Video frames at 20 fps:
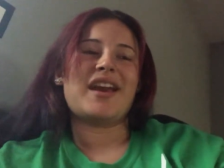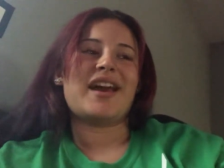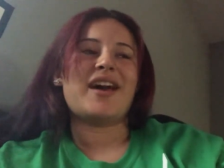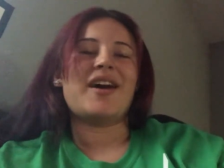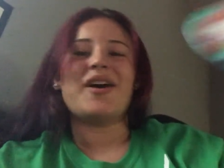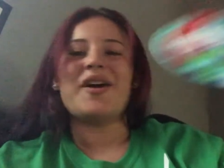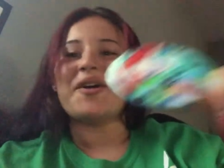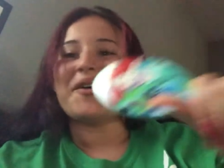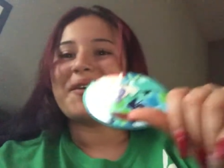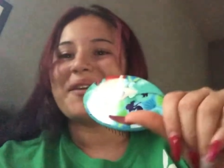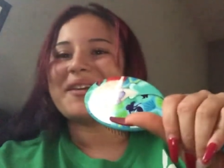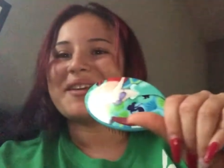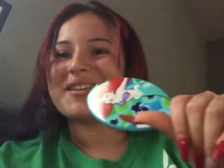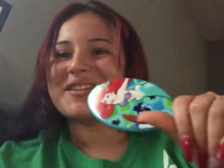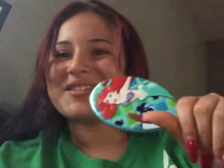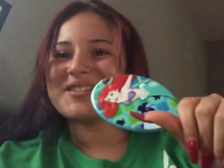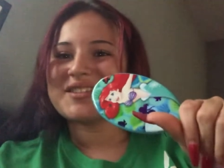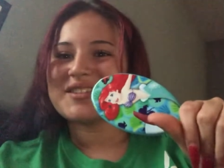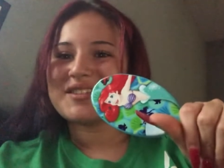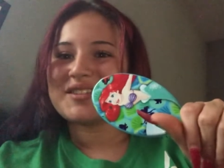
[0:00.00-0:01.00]
Uh, oh, I could
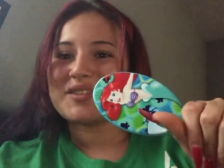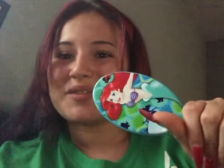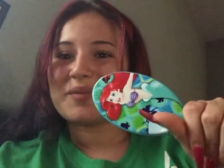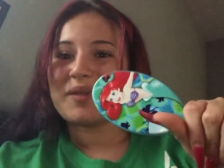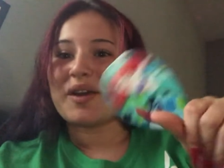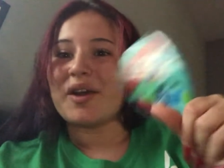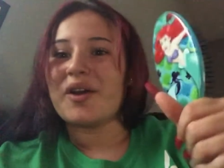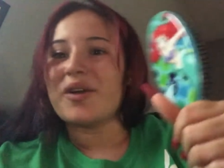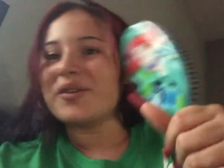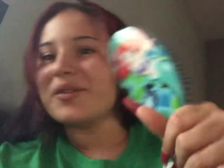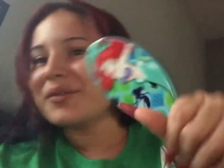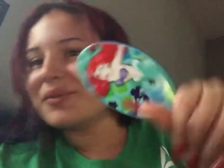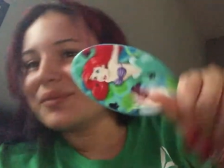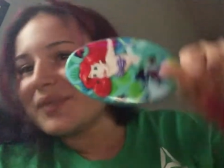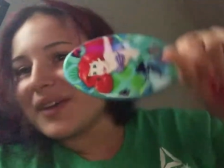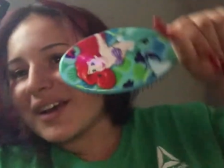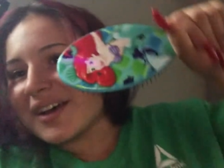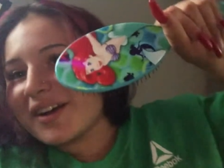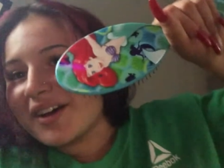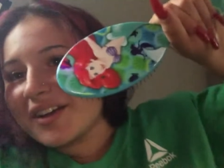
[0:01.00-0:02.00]
use this as my, oh,
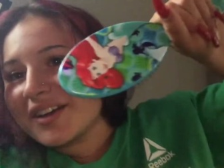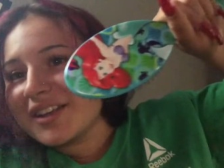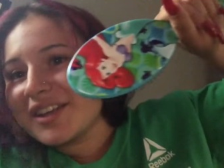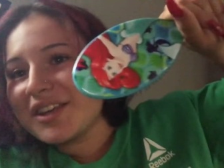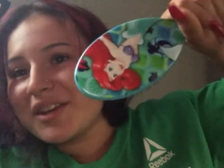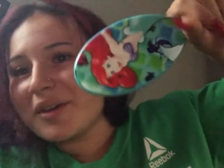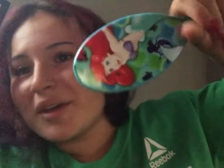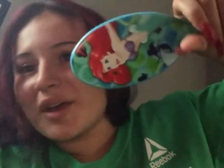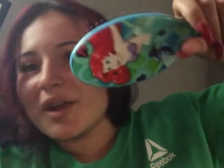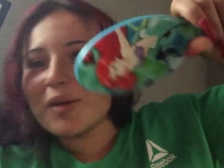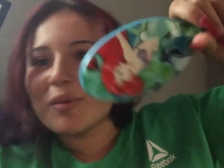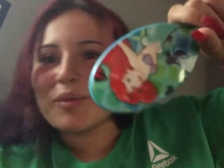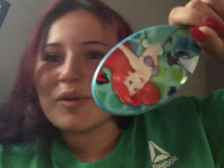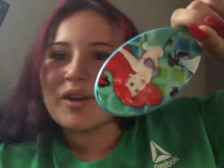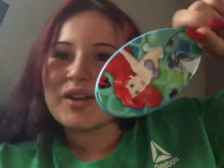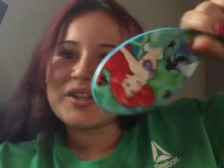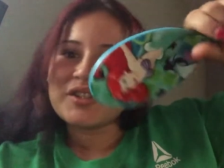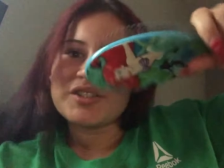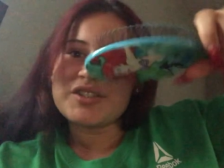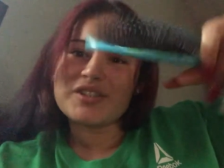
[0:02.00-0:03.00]
I got a cute
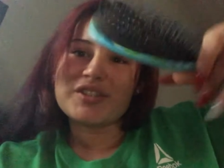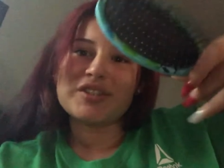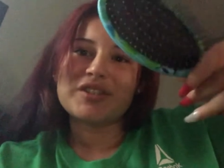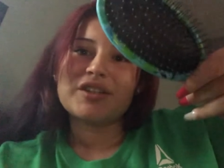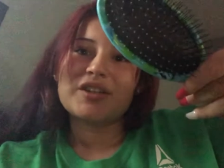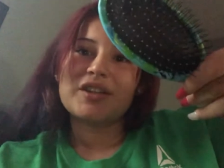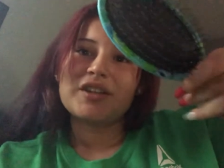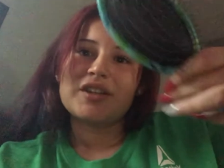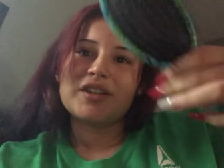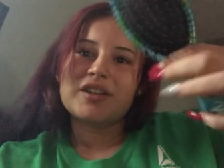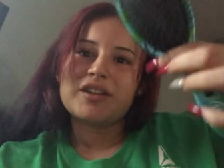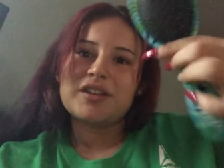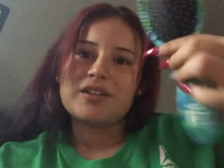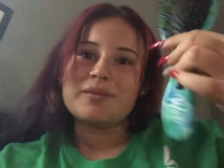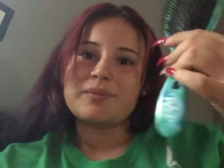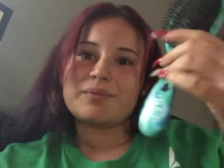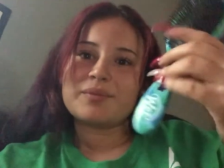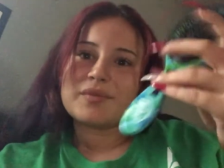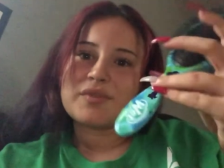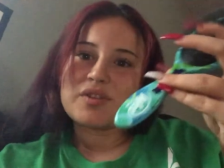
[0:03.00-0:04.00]
hairbrush.
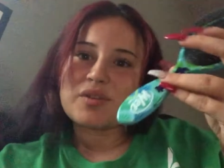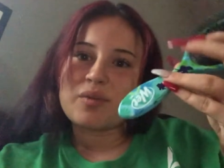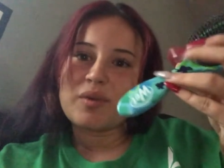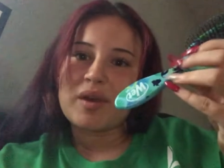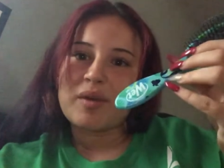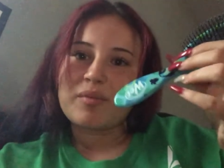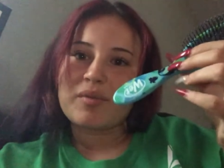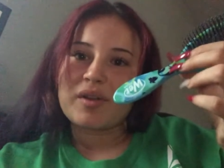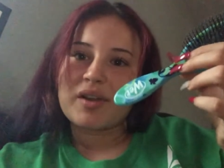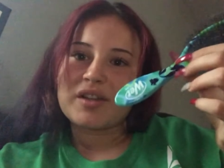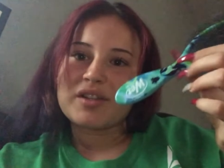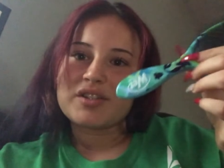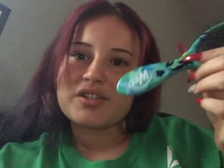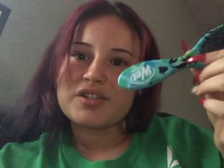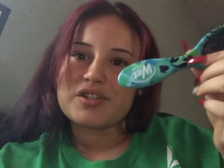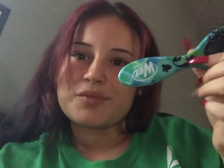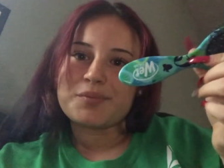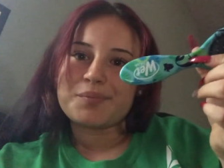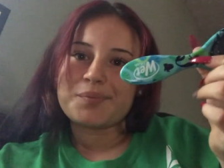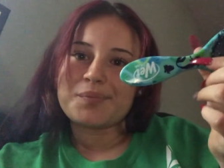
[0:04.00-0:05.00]
It's a wet
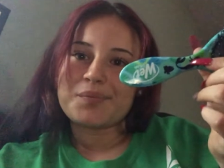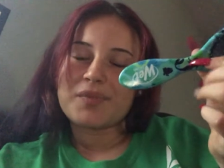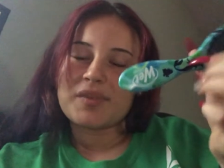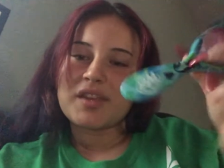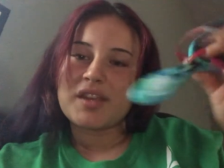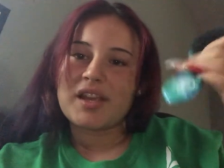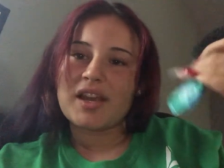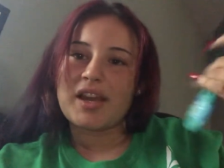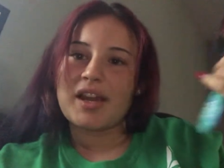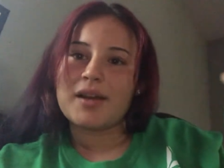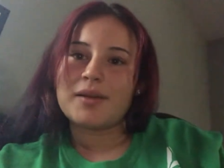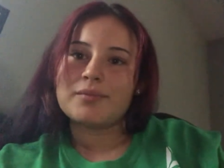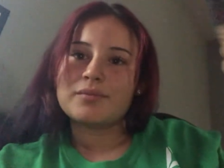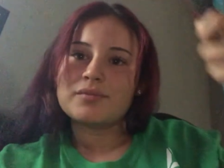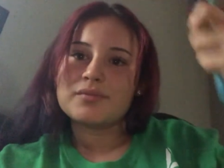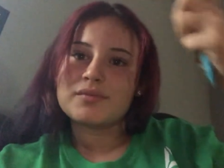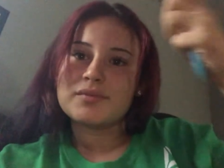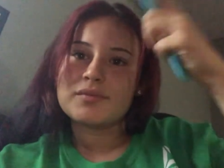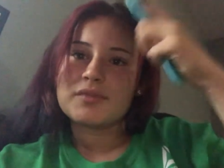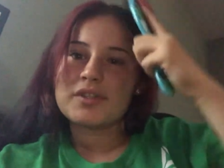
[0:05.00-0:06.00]
brush. Yeah,
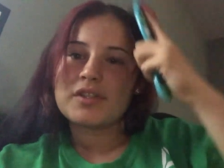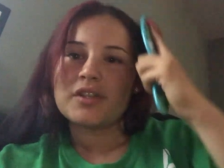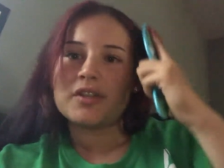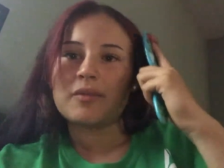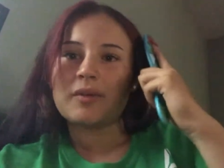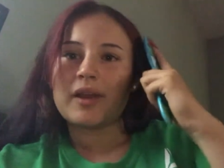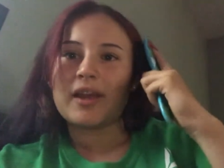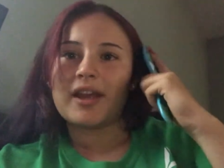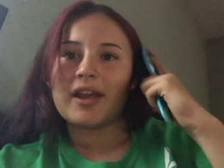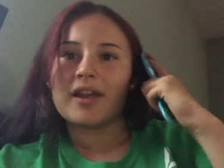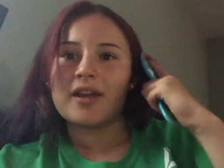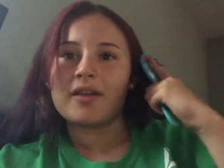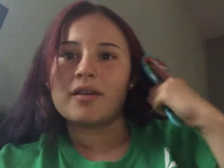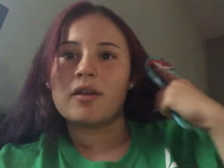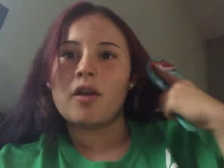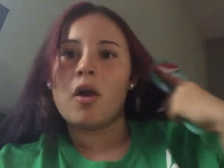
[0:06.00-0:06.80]
to do my hair.